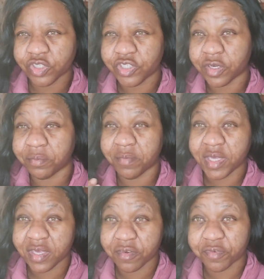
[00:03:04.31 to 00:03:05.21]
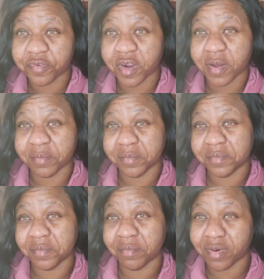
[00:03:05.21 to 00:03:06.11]
to me from
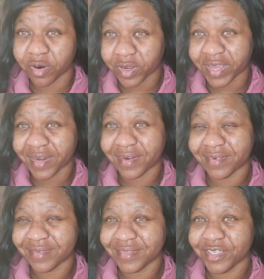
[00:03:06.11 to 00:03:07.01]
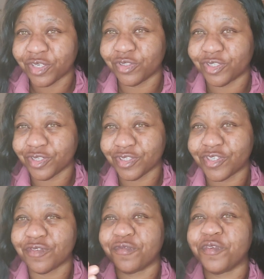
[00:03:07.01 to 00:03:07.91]
broken, you know, to
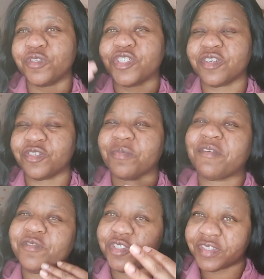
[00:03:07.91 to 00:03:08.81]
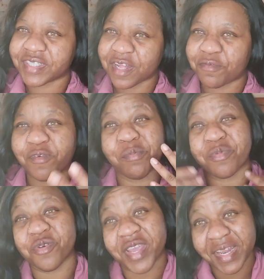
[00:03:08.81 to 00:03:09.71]
the future, to my future self from
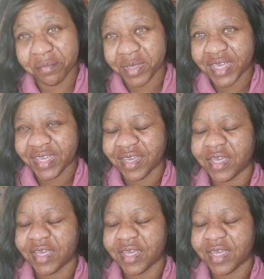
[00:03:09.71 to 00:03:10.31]
broken me.